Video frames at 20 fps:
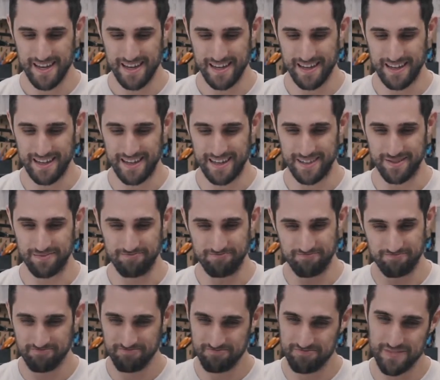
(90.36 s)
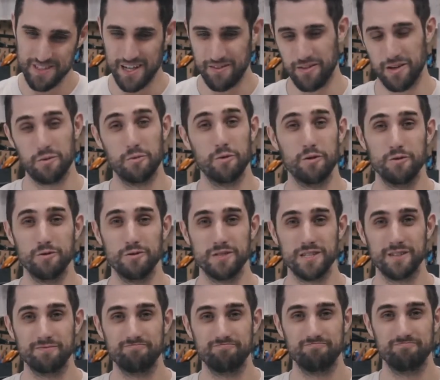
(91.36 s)
Definitely worth
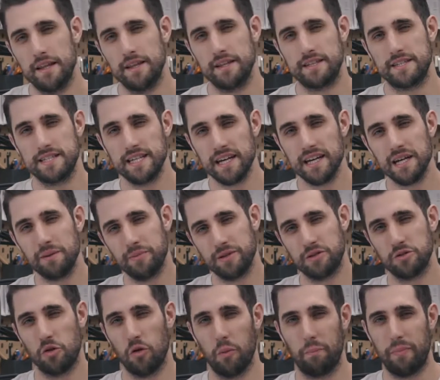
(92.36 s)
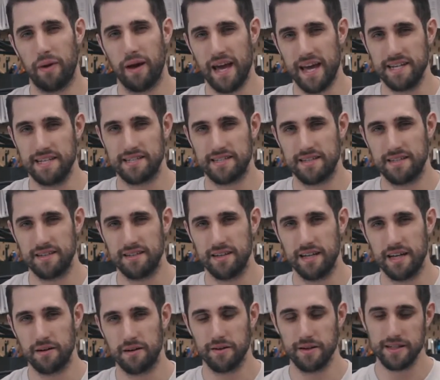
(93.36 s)
using. The second app is called Paste.
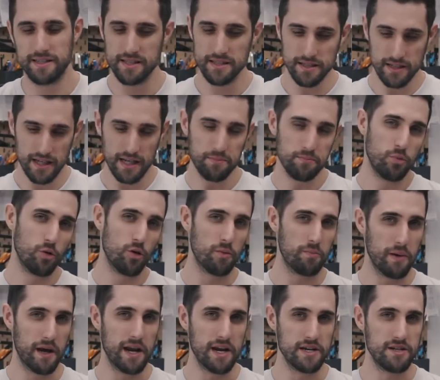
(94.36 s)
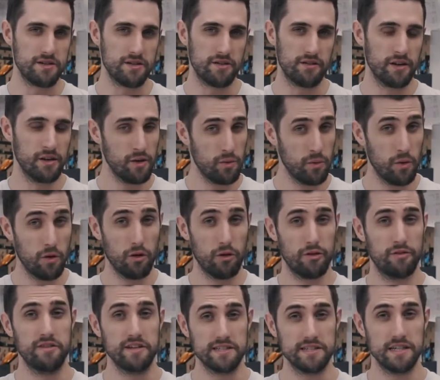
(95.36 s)
Now it's a clipboard manager, and I know a lot
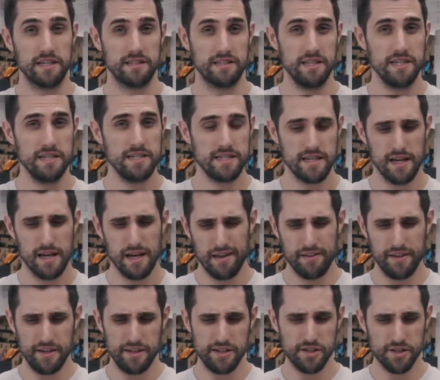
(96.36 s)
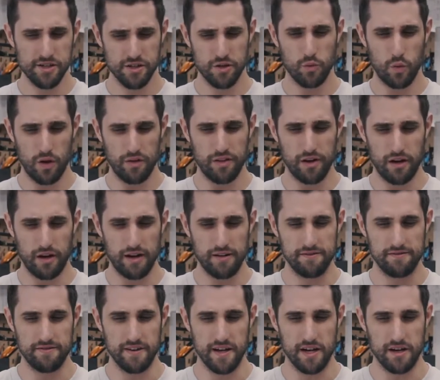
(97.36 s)
of these exist. This is just the one that
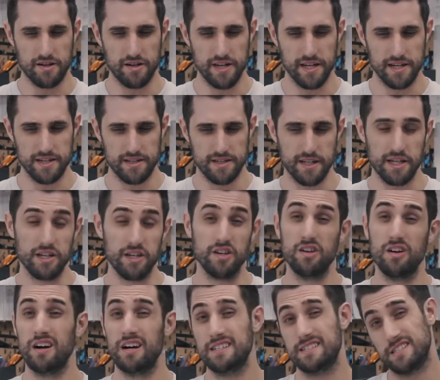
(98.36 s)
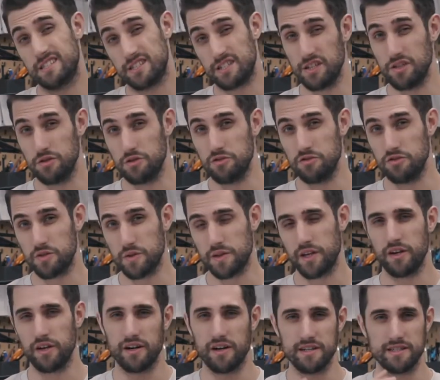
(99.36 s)
I've found is the nicest to use, with
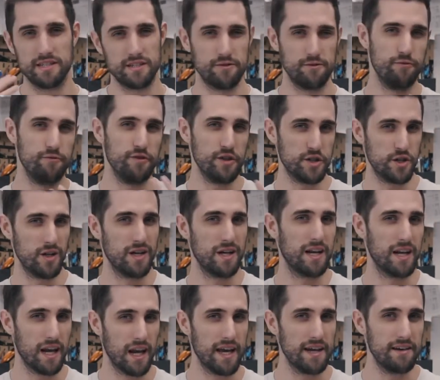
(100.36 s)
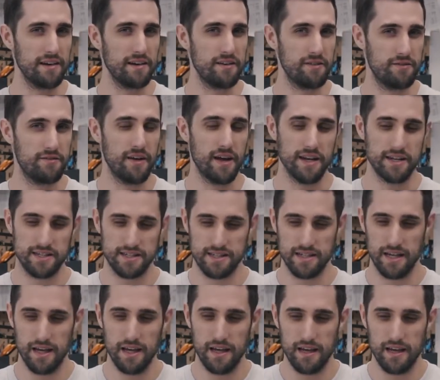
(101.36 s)
the nicest visually led interface.